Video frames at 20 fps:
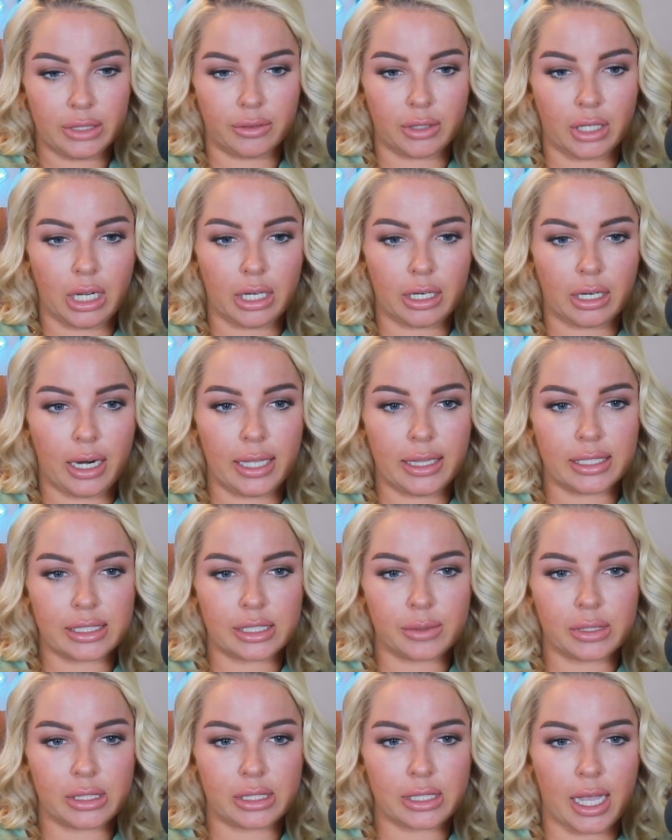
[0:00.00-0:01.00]
Oh God. All right. This
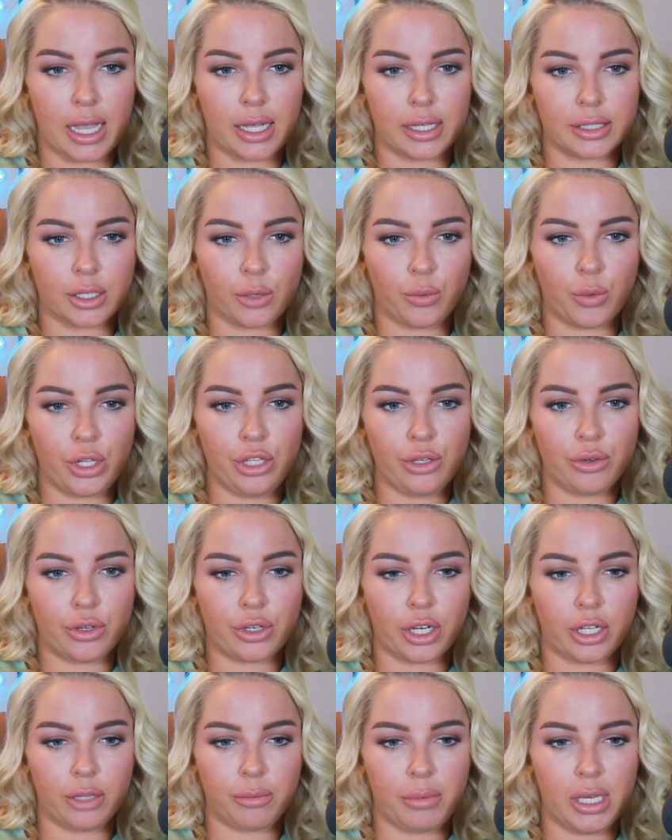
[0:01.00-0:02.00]
one says, when you
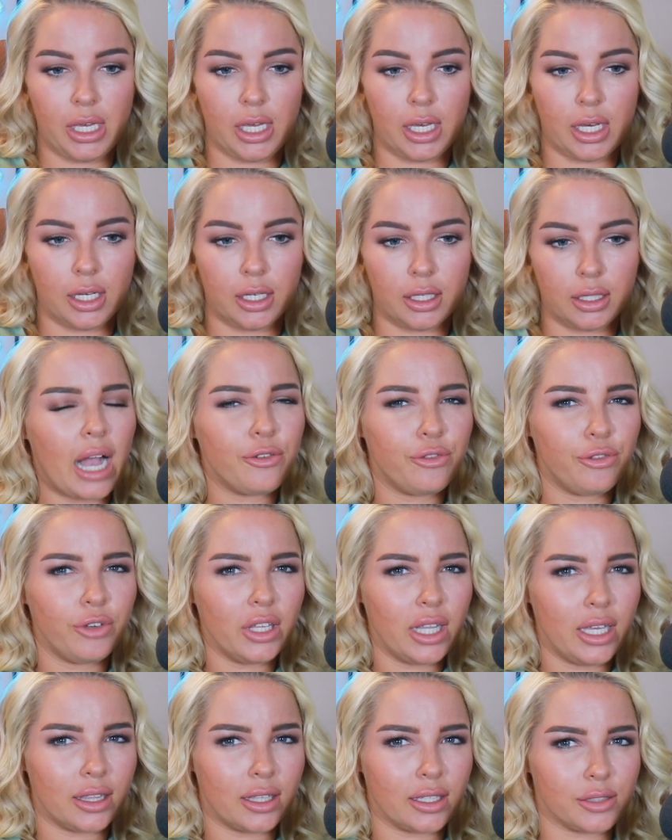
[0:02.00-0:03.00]
could be, I feel
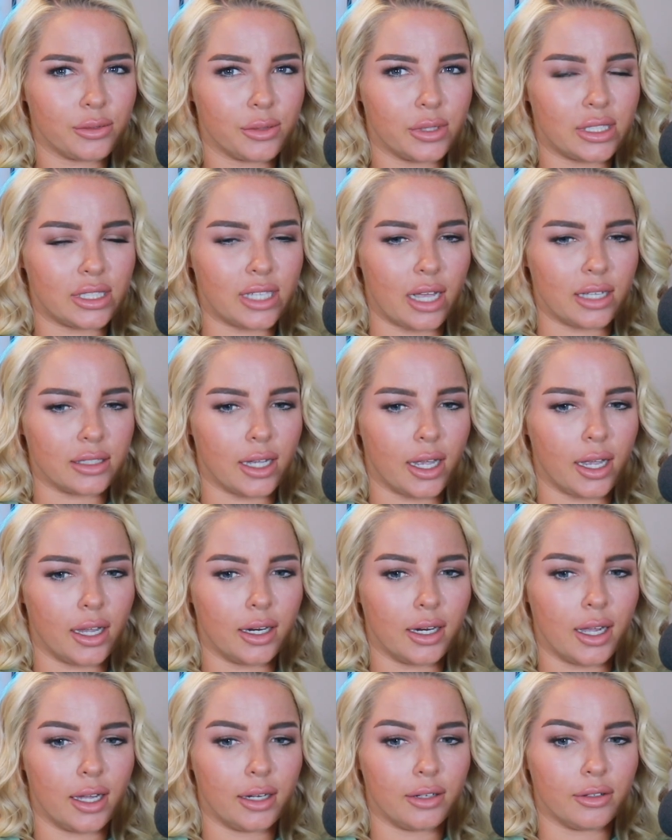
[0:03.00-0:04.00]
like this one's
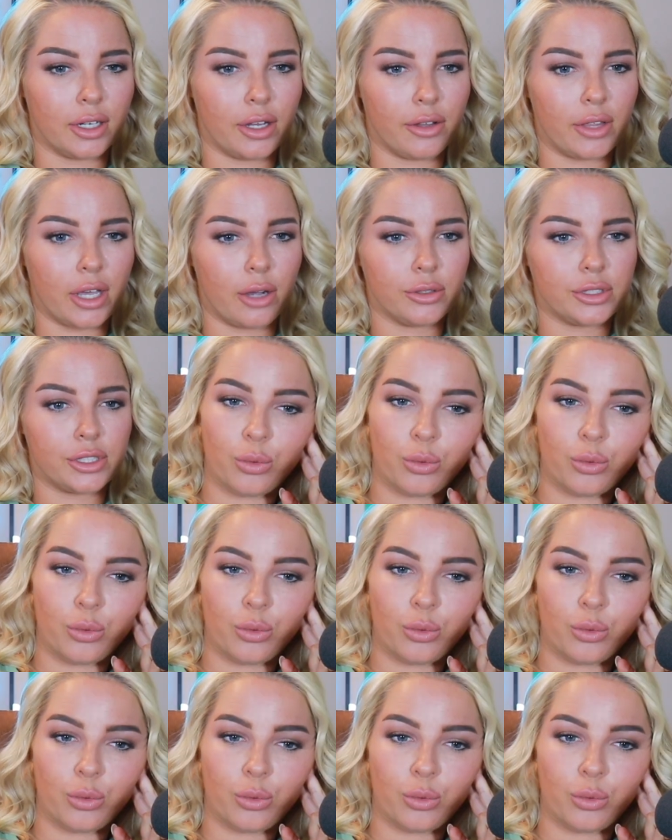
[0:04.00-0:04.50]
satire. I don't know though.